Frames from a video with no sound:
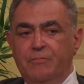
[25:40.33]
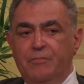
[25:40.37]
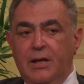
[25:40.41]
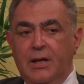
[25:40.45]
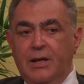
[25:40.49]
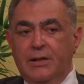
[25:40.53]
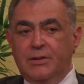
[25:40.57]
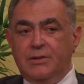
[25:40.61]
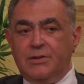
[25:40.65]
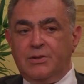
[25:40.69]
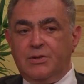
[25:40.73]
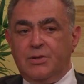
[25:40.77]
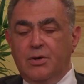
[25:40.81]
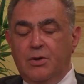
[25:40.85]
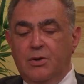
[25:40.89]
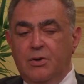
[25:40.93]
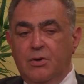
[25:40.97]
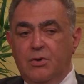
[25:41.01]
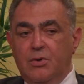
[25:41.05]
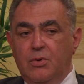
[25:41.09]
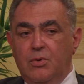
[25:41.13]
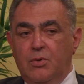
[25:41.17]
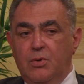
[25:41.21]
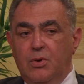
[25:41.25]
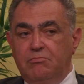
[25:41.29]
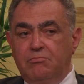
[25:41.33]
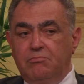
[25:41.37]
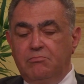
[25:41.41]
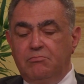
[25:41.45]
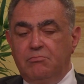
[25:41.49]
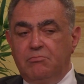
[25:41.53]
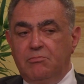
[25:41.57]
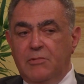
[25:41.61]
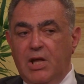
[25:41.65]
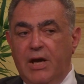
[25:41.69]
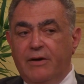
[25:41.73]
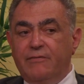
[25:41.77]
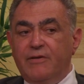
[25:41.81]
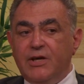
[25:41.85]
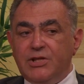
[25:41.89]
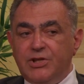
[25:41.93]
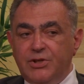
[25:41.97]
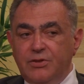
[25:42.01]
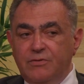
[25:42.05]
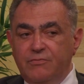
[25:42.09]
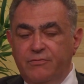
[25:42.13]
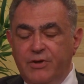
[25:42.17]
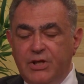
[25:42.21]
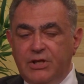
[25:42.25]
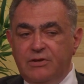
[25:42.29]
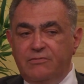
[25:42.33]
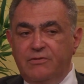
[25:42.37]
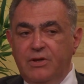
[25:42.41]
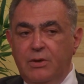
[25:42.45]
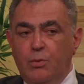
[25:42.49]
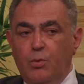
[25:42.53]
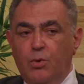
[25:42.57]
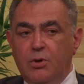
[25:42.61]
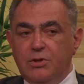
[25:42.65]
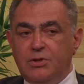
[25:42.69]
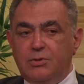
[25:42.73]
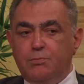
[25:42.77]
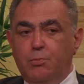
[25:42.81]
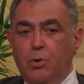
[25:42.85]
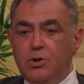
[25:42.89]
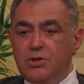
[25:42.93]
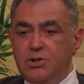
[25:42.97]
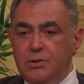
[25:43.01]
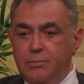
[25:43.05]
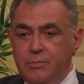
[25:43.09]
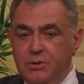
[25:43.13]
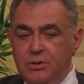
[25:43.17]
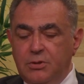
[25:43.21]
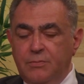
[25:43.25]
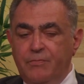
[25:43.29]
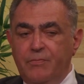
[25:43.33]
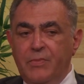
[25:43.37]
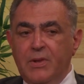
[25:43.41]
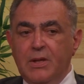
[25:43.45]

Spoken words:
and so a Russian victory was possible.